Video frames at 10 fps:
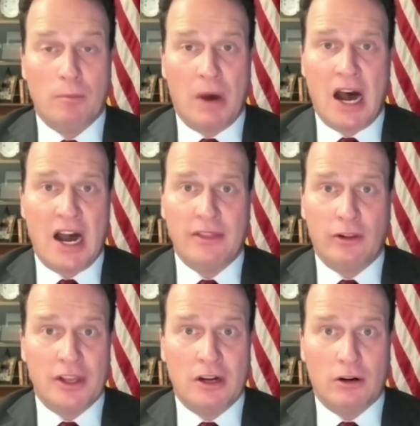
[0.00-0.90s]
behind the
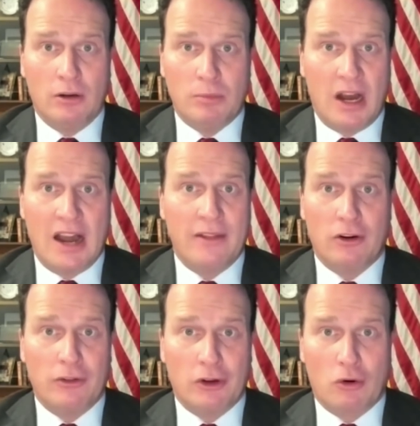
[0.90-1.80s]
leader, behind their
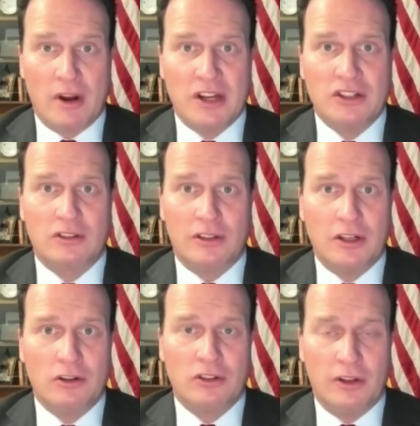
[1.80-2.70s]
courageous leader,
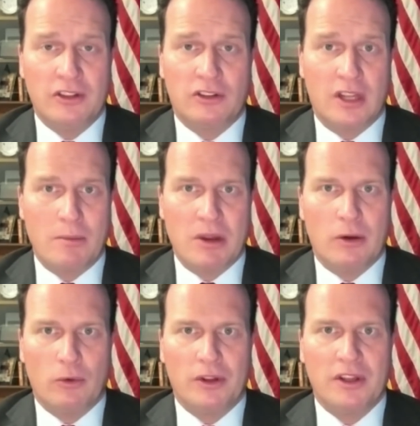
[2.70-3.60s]
Zelensky. I mean, he
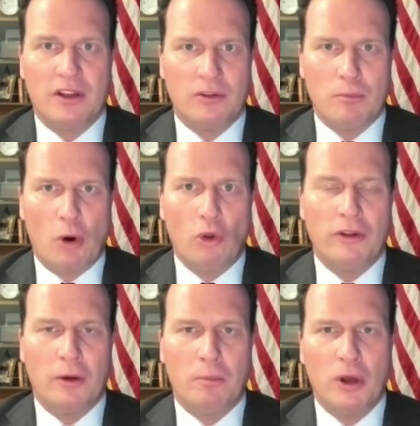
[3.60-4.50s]
really has emboldened
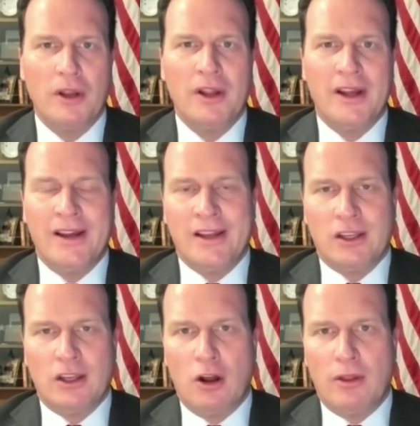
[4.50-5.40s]
them. But,
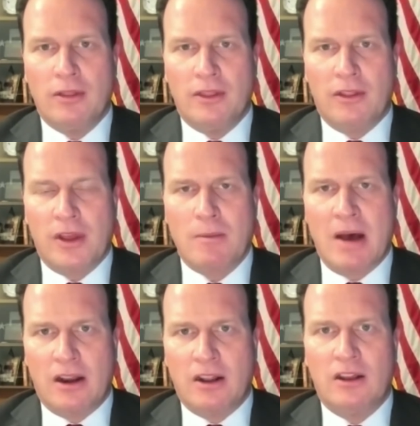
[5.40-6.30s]
you know, the thing
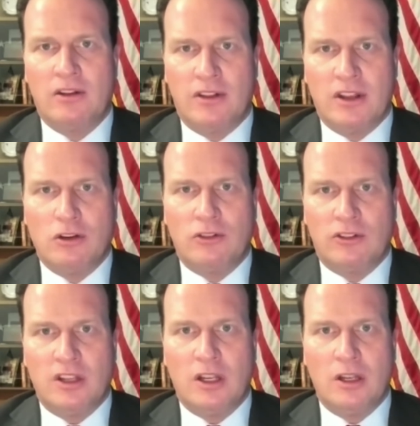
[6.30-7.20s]
about it is that you
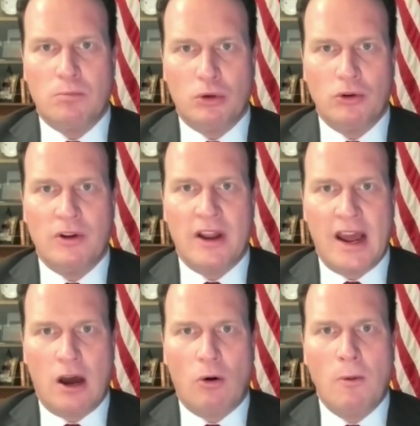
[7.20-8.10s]
see Putin
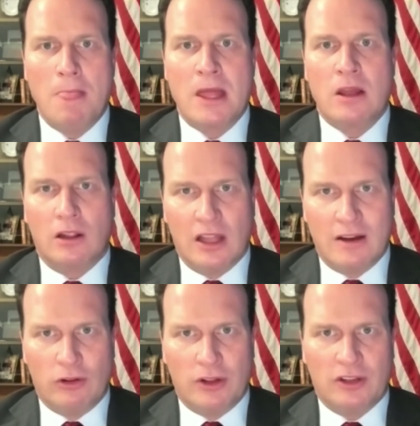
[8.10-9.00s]
now
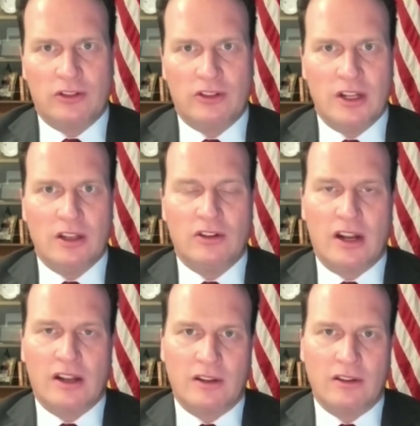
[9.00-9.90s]
leveling cities, and
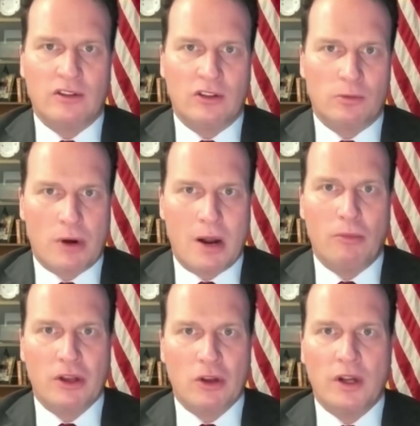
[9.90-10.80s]
I think this is
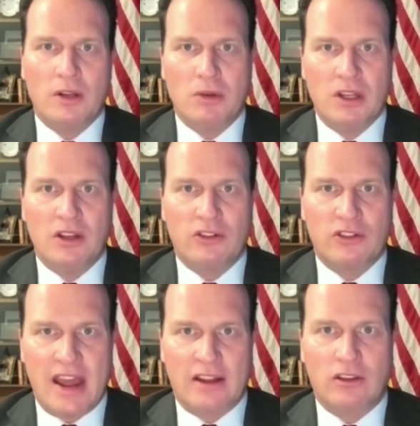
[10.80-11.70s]
probably going to be his
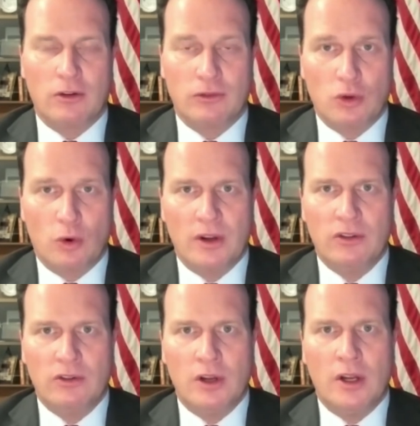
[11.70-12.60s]
tactic of choice.